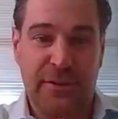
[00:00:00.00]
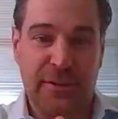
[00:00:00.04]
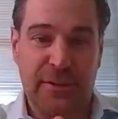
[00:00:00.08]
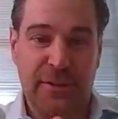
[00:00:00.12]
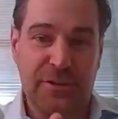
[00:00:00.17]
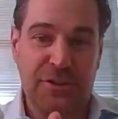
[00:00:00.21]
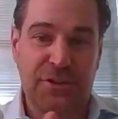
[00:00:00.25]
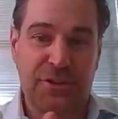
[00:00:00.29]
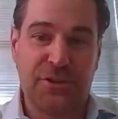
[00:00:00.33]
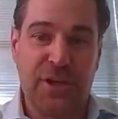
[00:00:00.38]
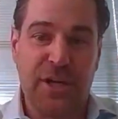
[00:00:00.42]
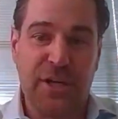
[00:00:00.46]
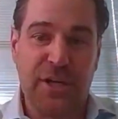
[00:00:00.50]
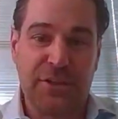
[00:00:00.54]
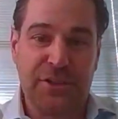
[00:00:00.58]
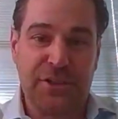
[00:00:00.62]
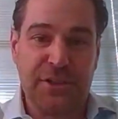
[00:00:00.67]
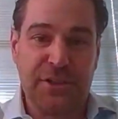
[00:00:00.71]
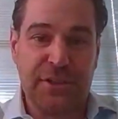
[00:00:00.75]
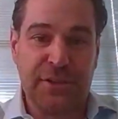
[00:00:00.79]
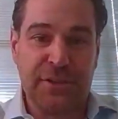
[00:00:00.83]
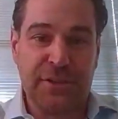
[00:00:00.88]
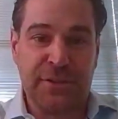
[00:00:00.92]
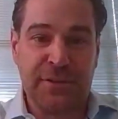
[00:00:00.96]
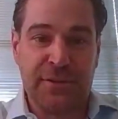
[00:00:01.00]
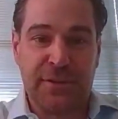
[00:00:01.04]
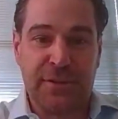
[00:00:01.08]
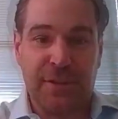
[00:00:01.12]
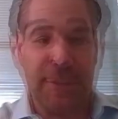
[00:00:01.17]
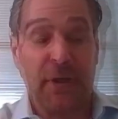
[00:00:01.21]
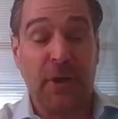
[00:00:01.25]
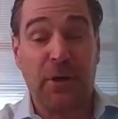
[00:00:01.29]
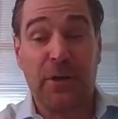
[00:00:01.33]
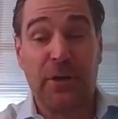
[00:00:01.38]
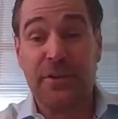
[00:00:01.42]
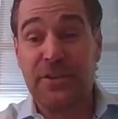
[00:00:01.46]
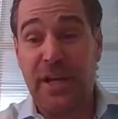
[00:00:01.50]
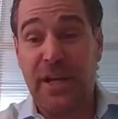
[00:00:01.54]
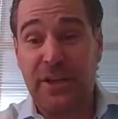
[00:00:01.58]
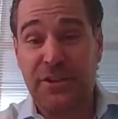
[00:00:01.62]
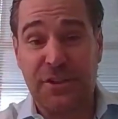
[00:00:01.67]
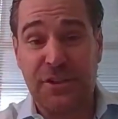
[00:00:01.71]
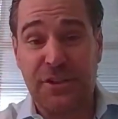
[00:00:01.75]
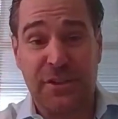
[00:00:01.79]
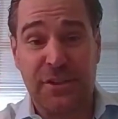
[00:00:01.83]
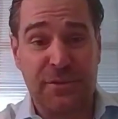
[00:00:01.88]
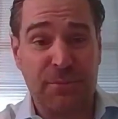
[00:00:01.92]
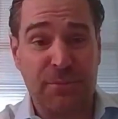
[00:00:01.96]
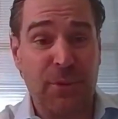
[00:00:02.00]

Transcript: construction, architecture.